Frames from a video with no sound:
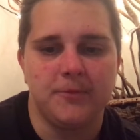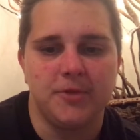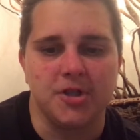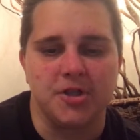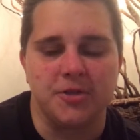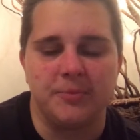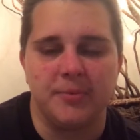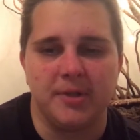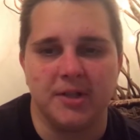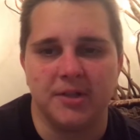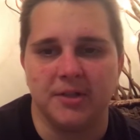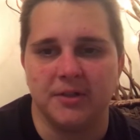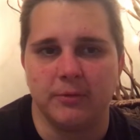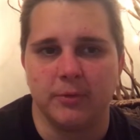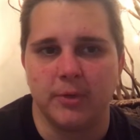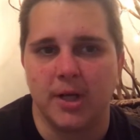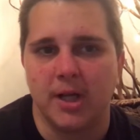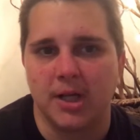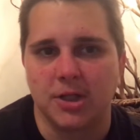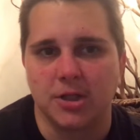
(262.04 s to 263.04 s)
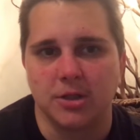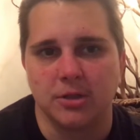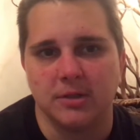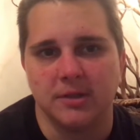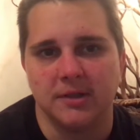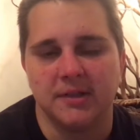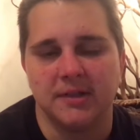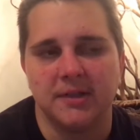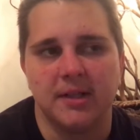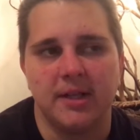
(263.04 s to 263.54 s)
just because of
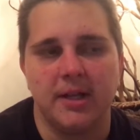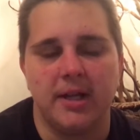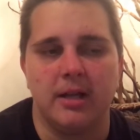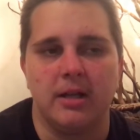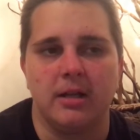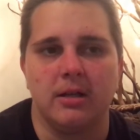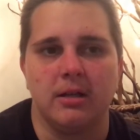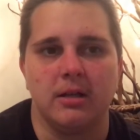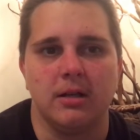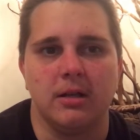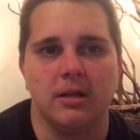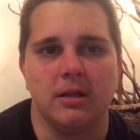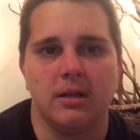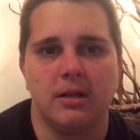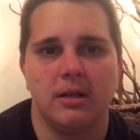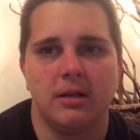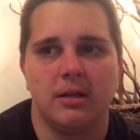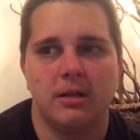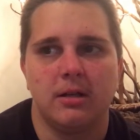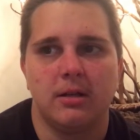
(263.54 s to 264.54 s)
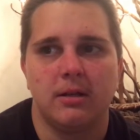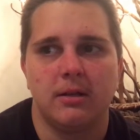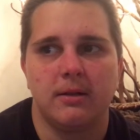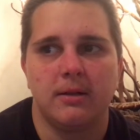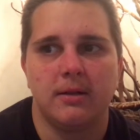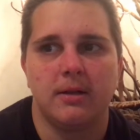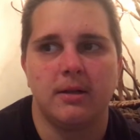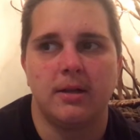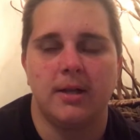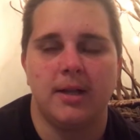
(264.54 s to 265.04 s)
reactions, and
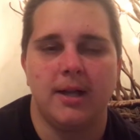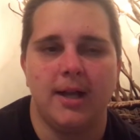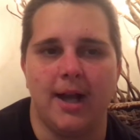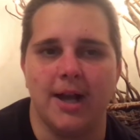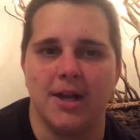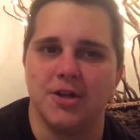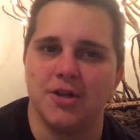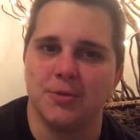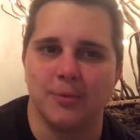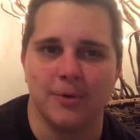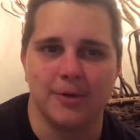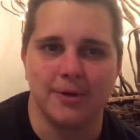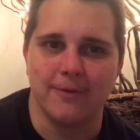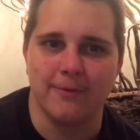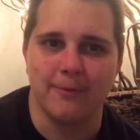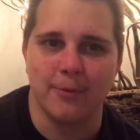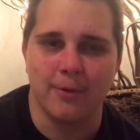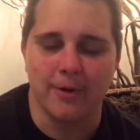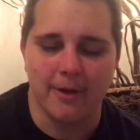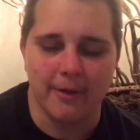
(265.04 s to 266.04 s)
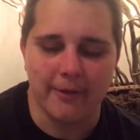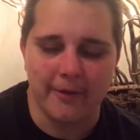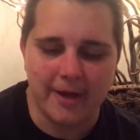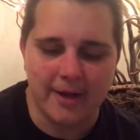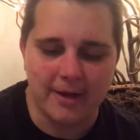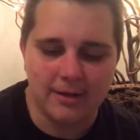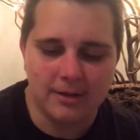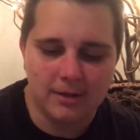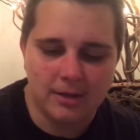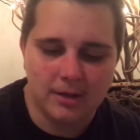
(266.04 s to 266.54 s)
I just want to avoid all
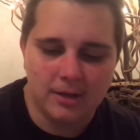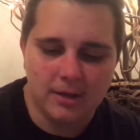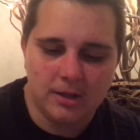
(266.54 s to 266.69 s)
that.